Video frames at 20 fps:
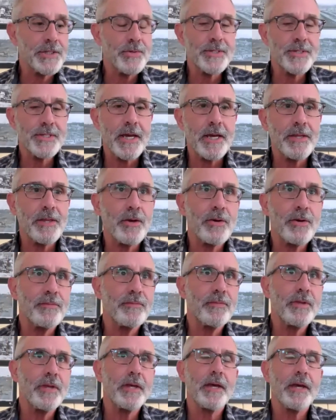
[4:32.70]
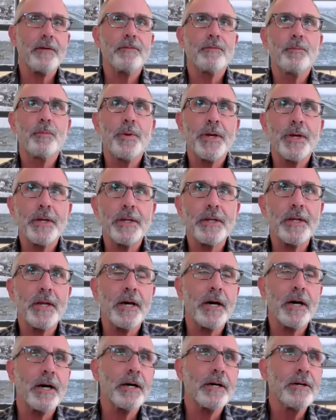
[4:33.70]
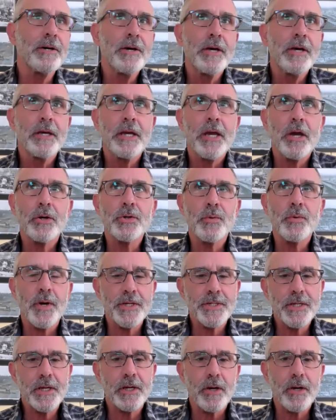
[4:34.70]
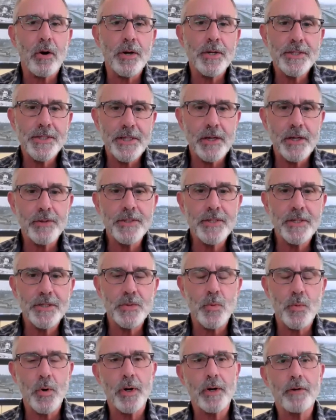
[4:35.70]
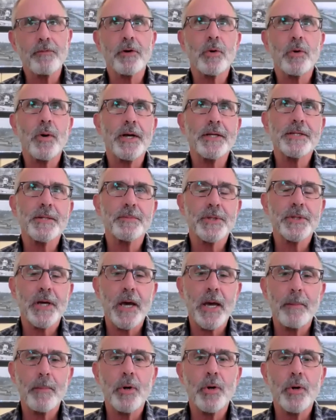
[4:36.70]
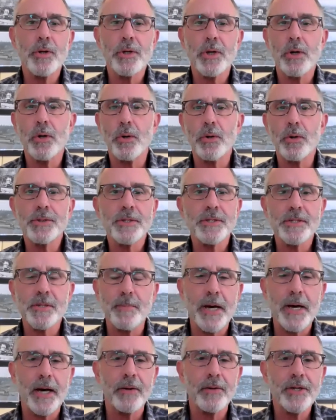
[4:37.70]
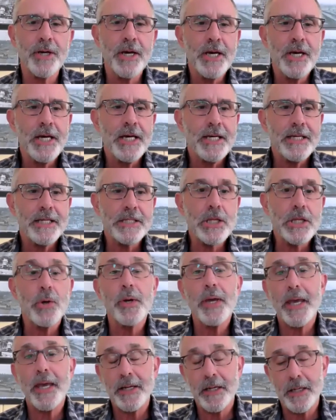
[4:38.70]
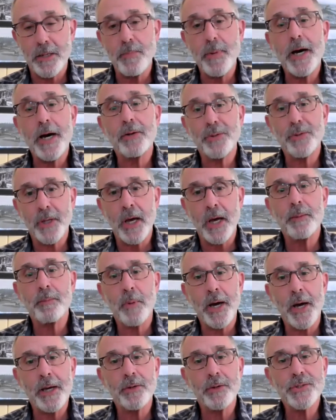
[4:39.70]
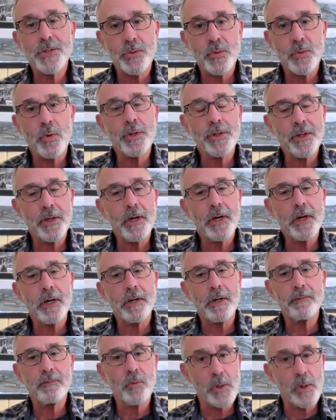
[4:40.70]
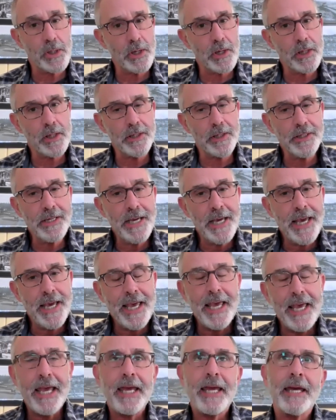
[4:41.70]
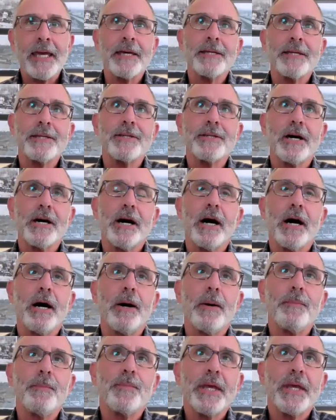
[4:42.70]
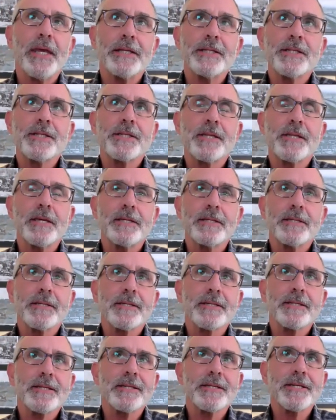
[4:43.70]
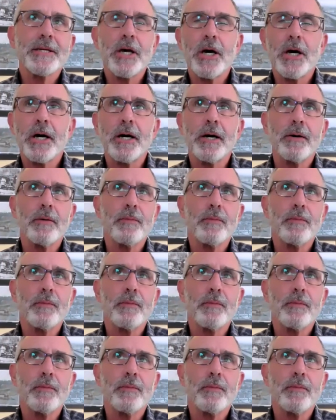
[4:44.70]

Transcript: as you say, they've been characterizing RCLC's work for quite some time. Hearn Gulch is located about 9 miles north of Wallala, and it's this